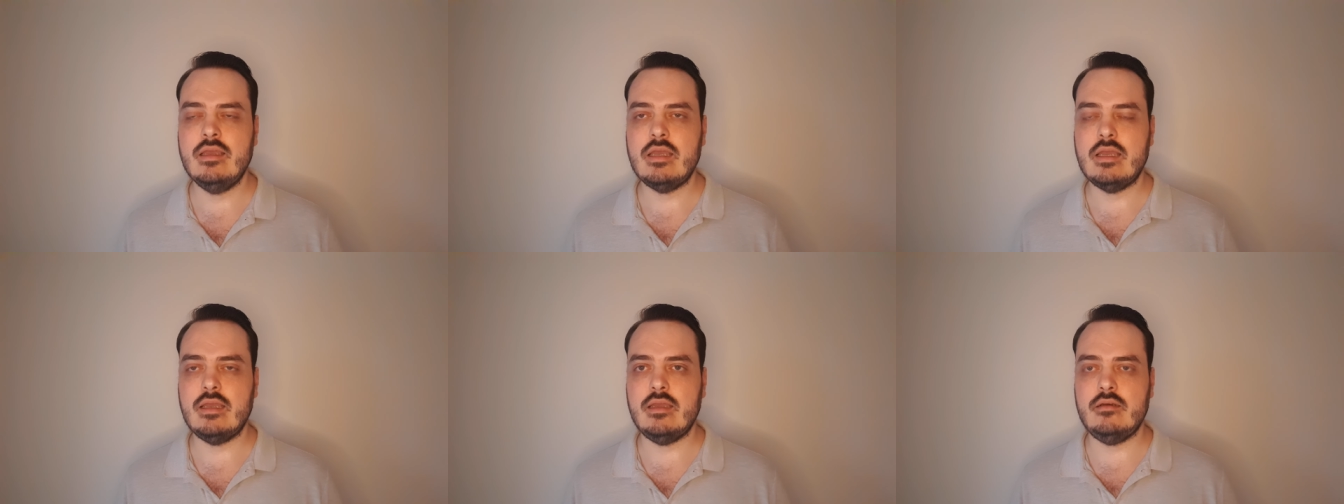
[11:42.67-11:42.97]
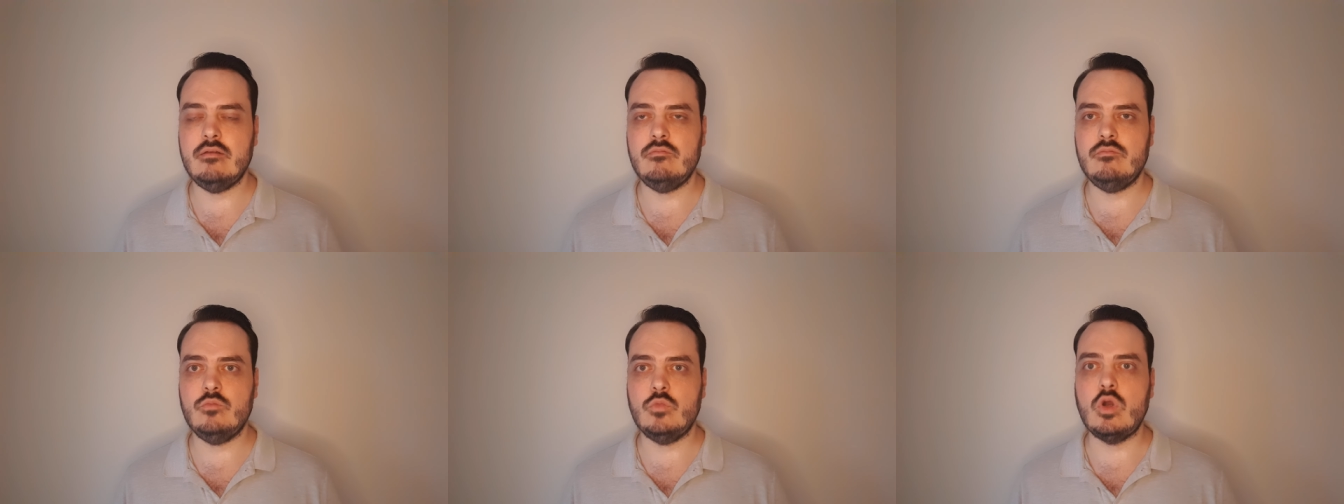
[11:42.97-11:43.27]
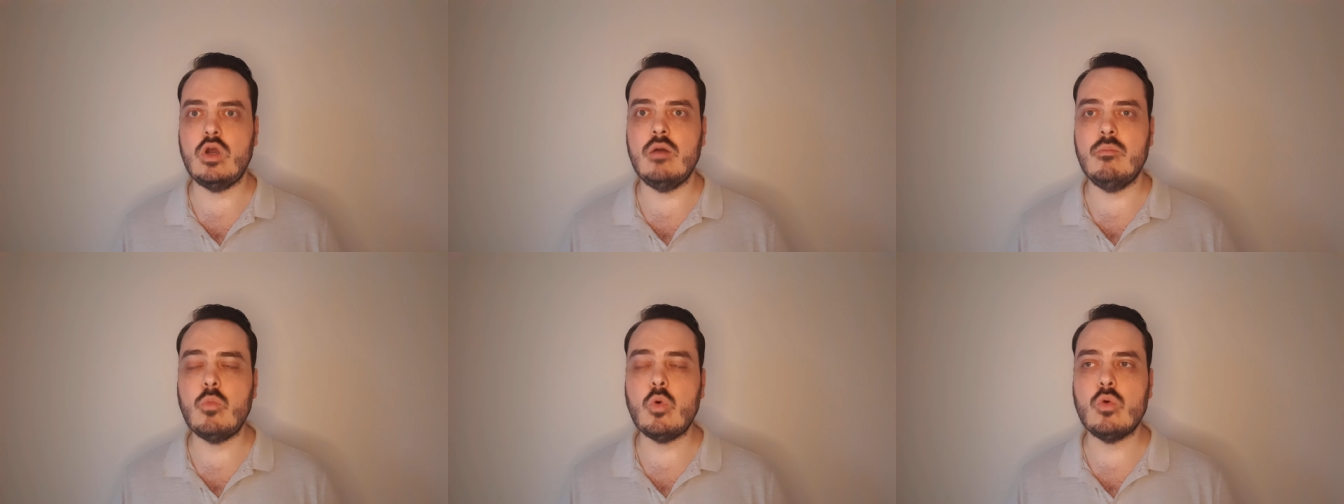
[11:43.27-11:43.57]
and
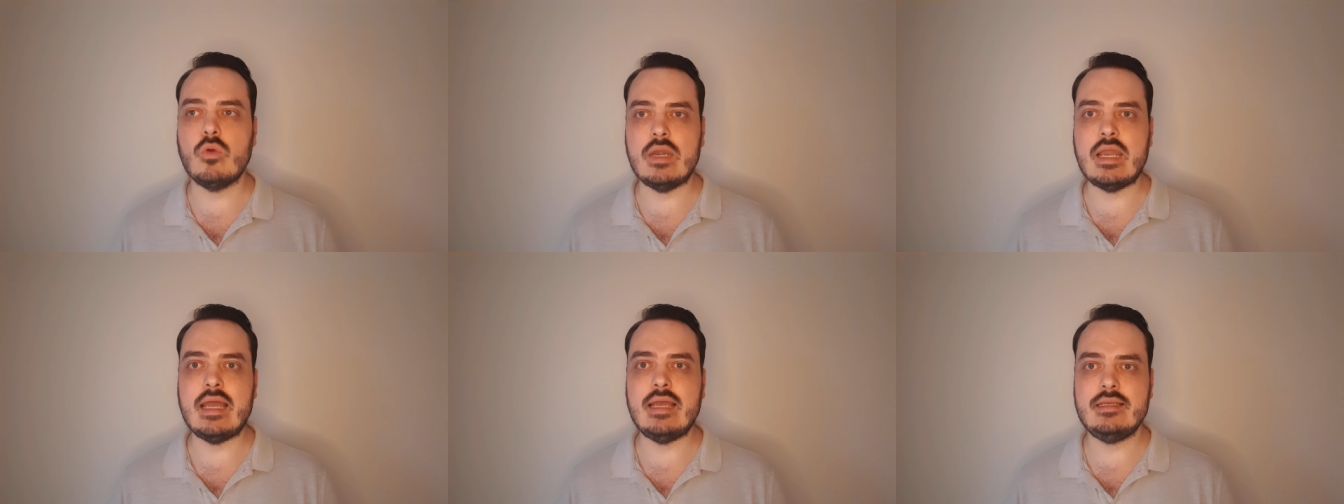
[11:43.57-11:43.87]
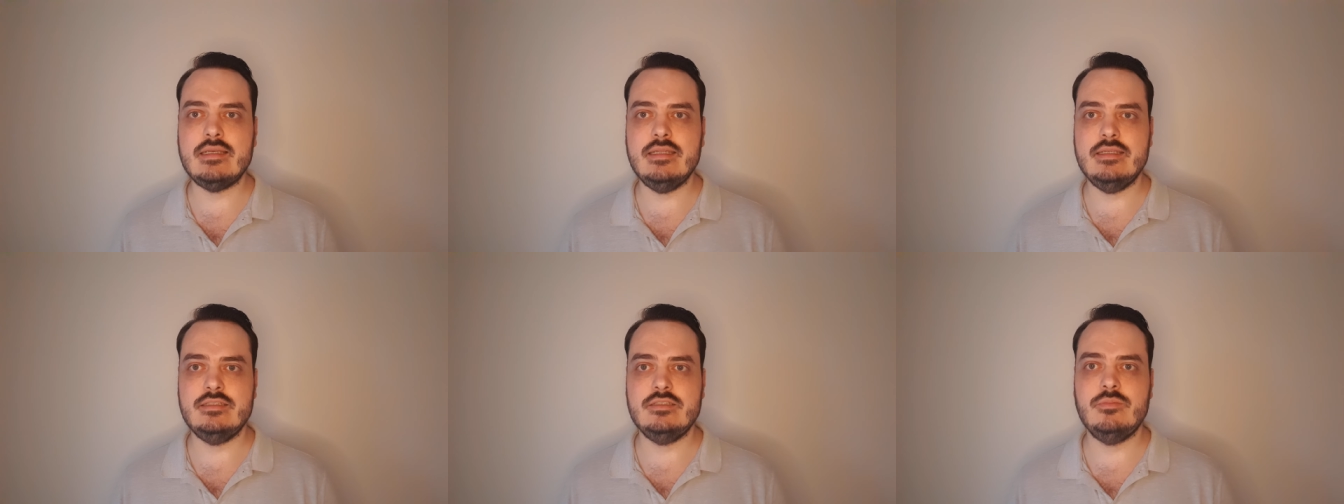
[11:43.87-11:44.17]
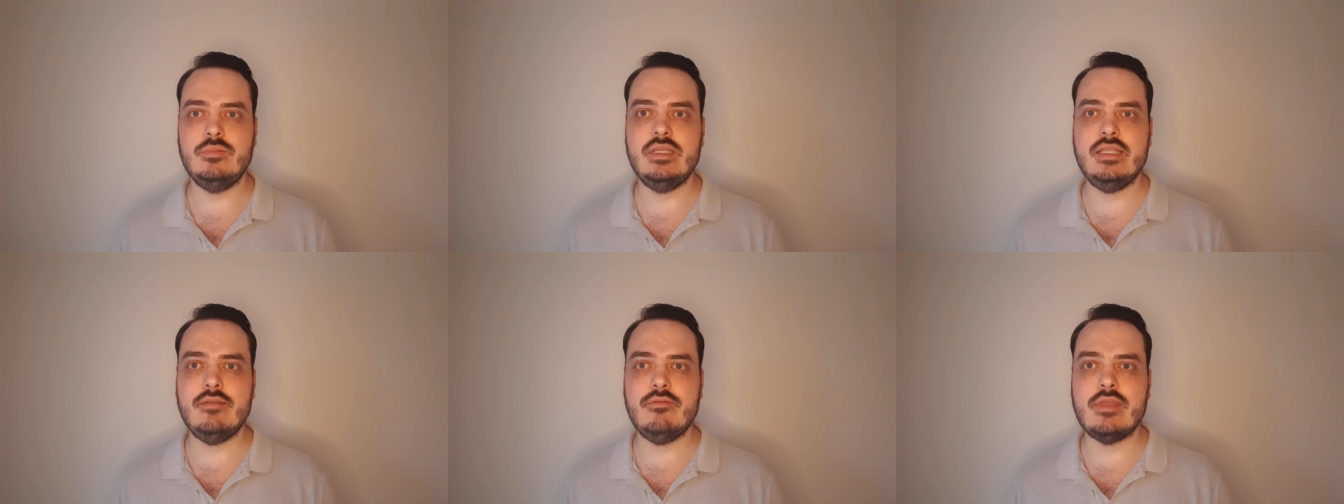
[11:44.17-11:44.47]
are more likely to
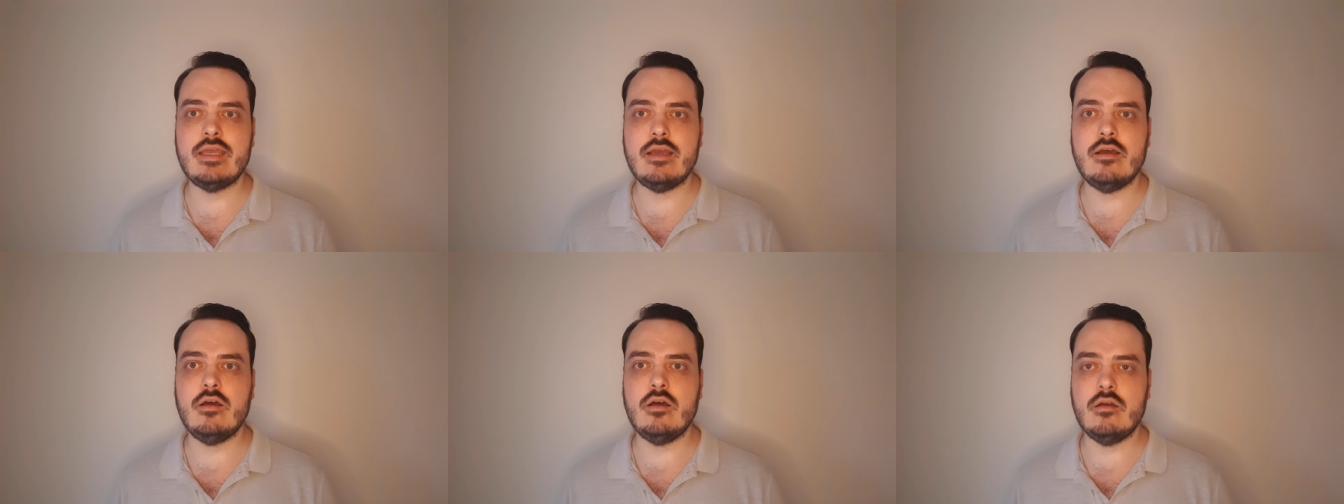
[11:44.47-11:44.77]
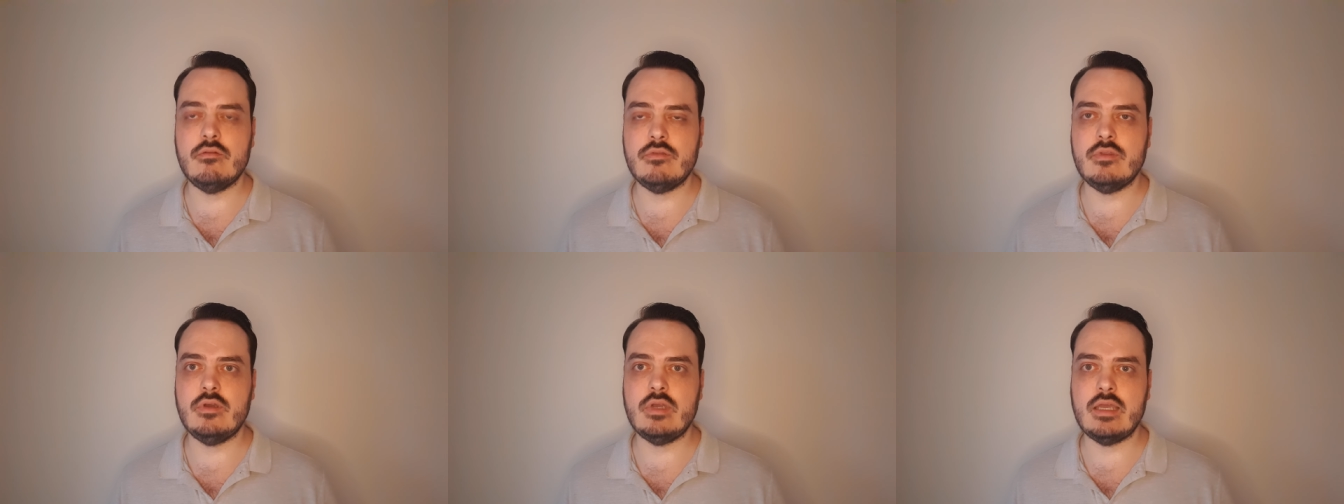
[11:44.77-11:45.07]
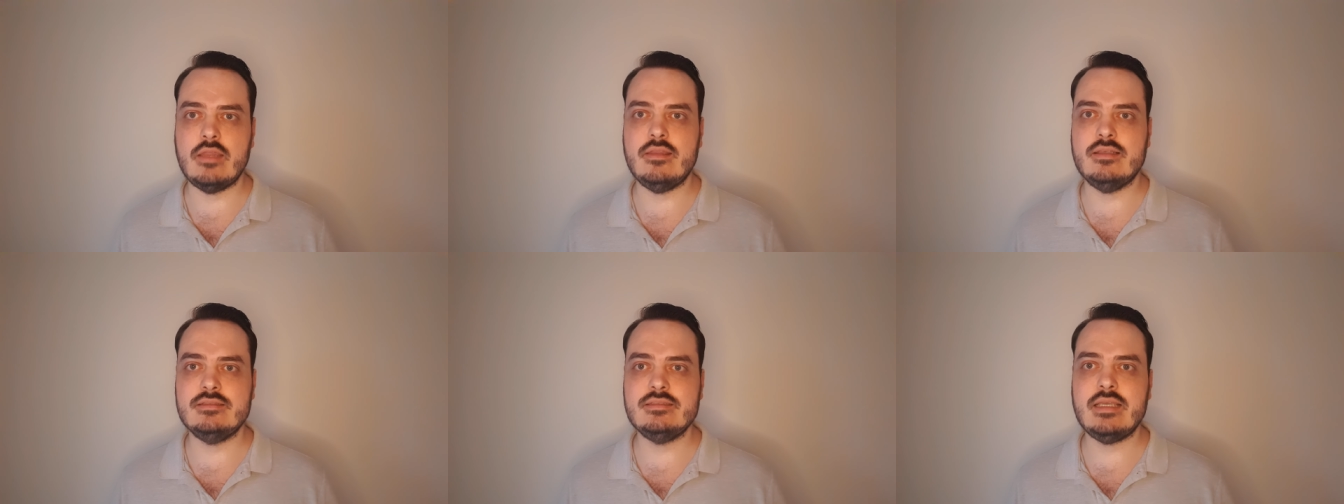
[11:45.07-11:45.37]
believe they are of the
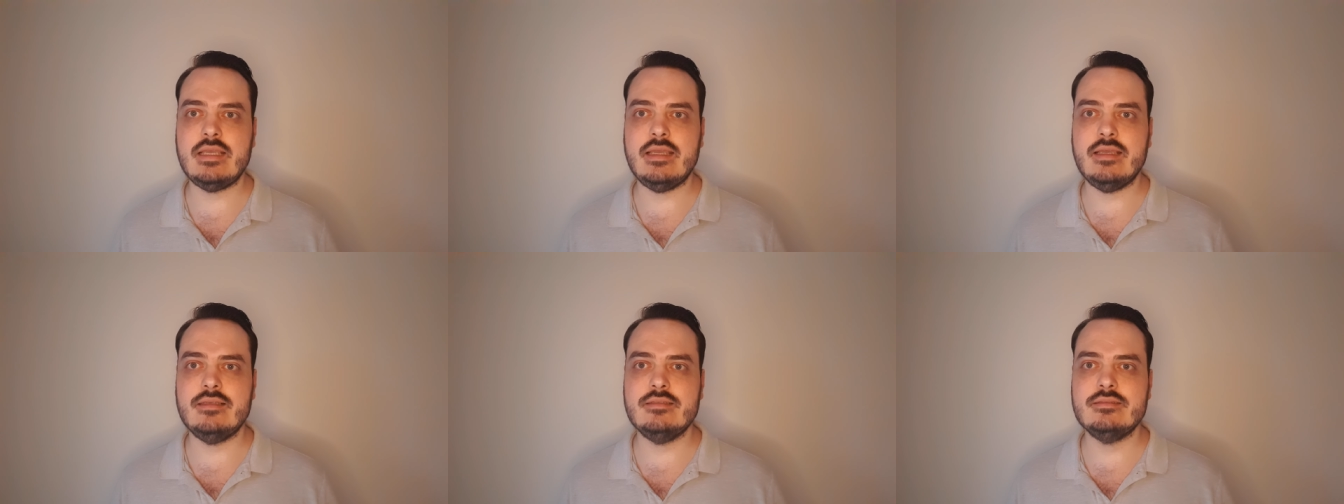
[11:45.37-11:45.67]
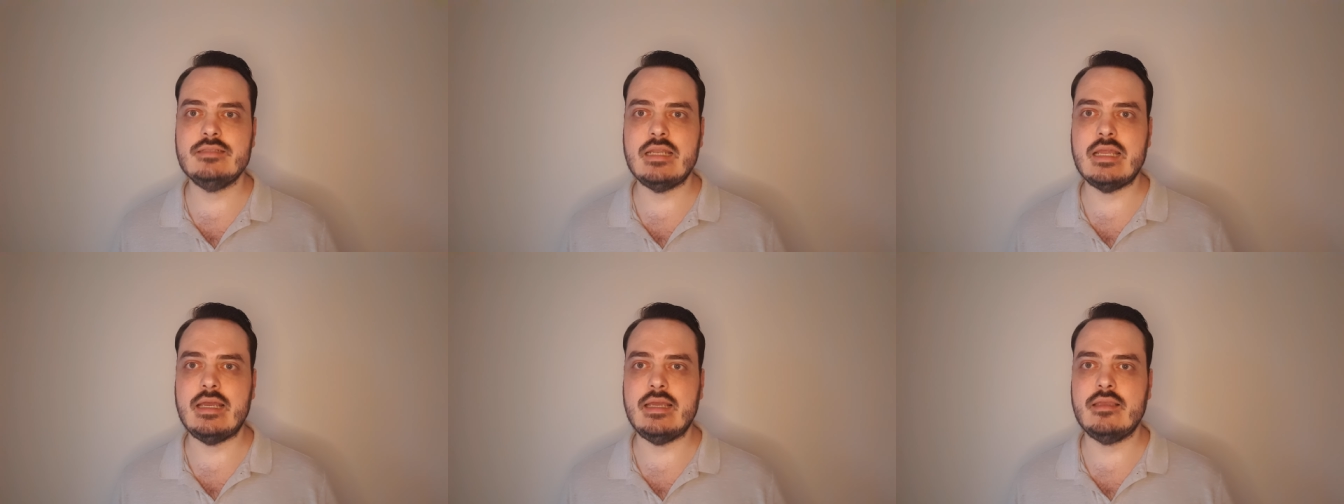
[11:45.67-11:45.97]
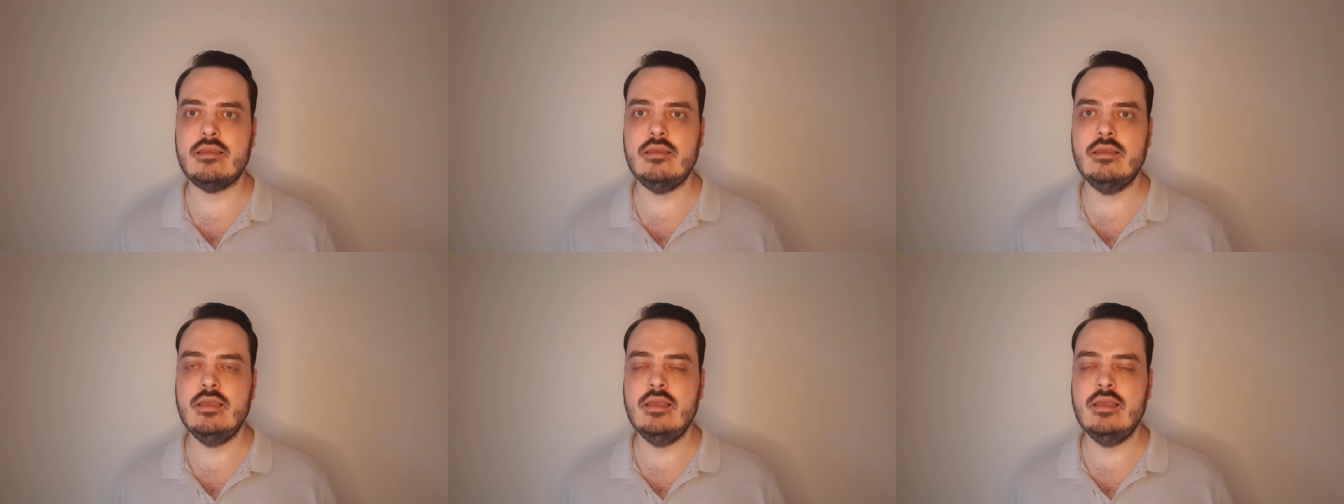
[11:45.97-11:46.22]
other sex, like